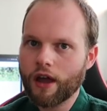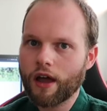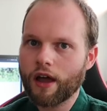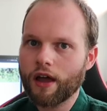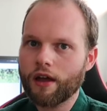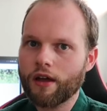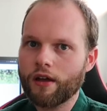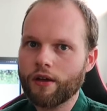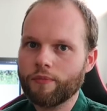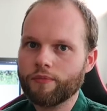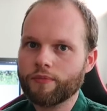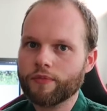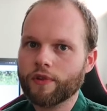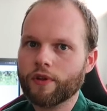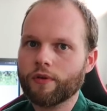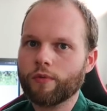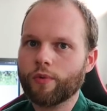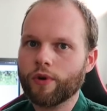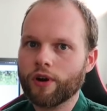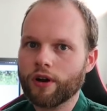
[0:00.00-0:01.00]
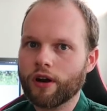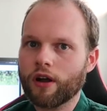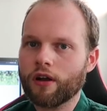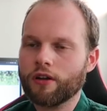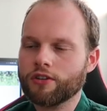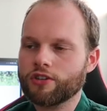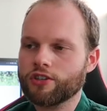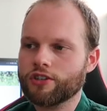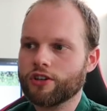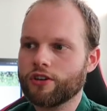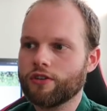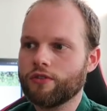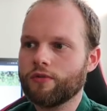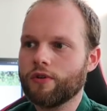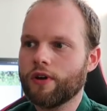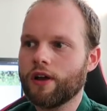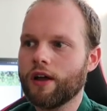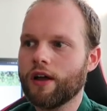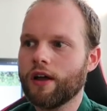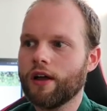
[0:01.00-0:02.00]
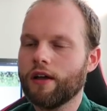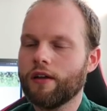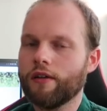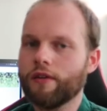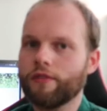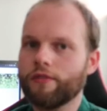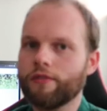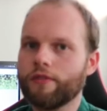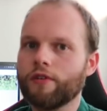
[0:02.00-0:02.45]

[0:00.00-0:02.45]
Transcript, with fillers: um, were also uh,